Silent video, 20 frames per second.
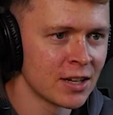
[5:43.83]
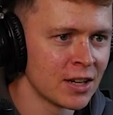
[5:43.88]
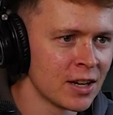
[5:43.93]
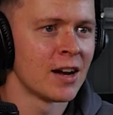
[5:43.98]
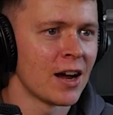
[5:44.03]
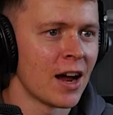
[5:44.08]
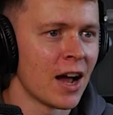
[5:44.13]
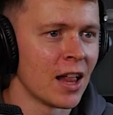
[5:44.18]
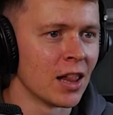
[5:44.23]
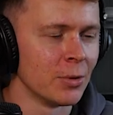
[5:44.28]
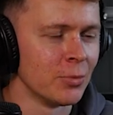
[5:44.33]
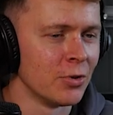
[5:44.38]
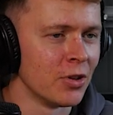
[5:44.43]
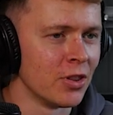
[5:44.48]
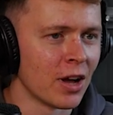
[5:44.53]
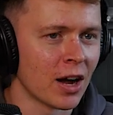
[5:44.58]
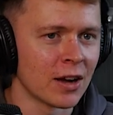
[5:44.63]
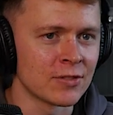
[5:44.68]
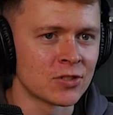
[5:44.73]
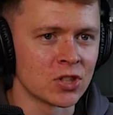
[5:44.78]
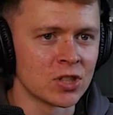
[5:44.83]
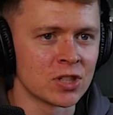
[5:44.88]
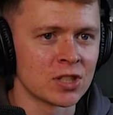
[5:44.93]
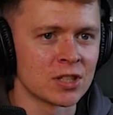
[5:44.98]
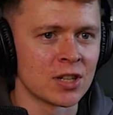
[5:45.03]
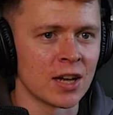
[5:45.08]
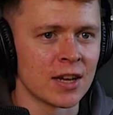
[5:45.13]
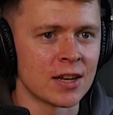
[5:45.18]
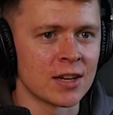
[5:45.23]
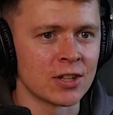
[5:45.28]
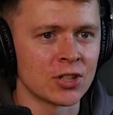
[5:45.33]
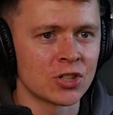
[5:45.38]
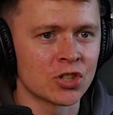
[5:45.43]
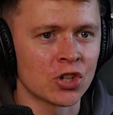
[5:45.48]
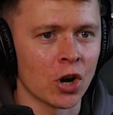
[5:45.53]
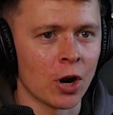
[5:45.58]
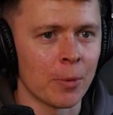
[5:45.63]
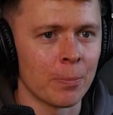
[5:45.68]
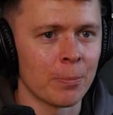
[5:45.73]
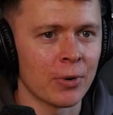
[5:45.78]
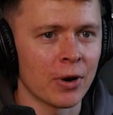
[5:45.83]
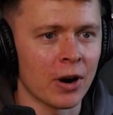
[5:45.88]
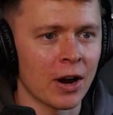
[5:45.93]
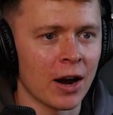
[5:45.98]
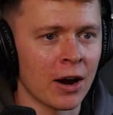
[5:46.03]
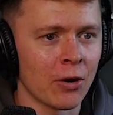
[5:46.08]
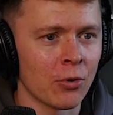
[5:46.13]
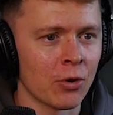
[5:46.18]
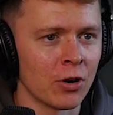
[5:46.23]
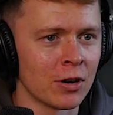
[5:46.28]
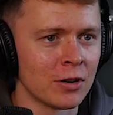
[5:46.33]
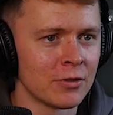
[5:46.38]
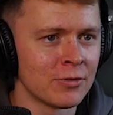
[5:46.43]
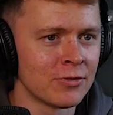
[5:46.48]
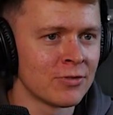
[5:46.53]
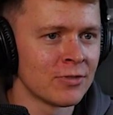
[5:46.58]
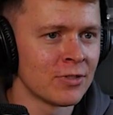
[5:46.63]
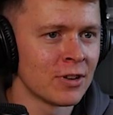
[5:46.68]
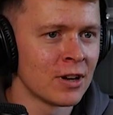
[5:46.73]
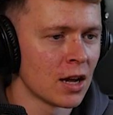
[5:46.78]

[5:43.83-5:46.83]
element that I've just taken a chop out of.